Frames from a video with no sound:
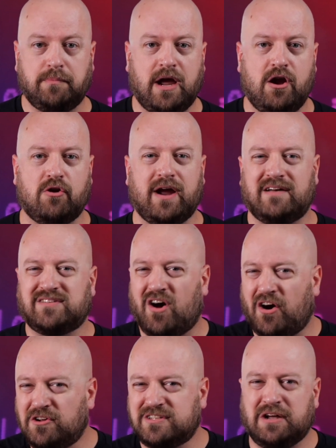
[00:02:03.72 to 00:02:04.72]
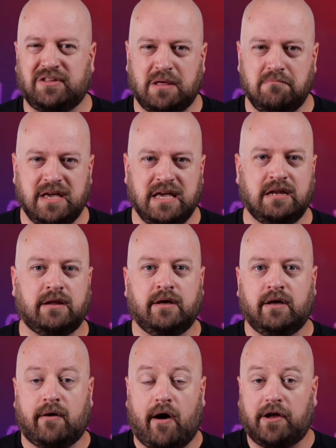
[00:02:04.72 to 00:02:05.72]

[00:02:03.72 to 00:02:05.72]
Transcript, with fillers: through your paragraphs, understand what they mean,